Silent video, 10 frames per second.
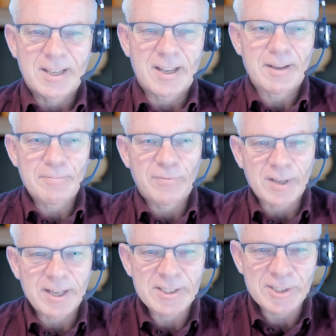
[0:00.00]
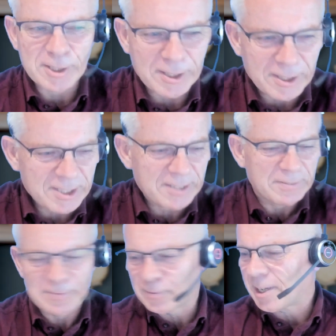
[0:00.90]
I'm fine, Charles.
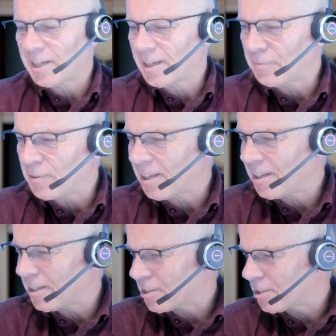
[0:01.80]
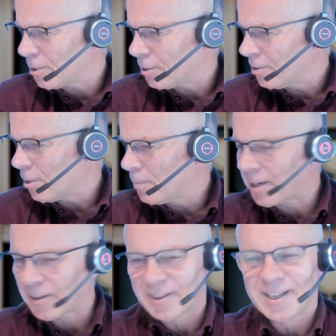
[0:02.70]
Friday evening here, so no
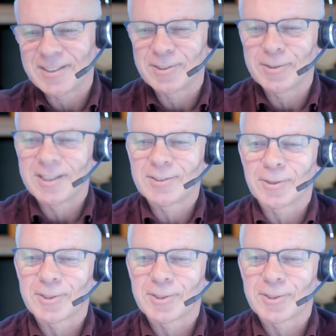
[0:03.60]
better thing to do than talk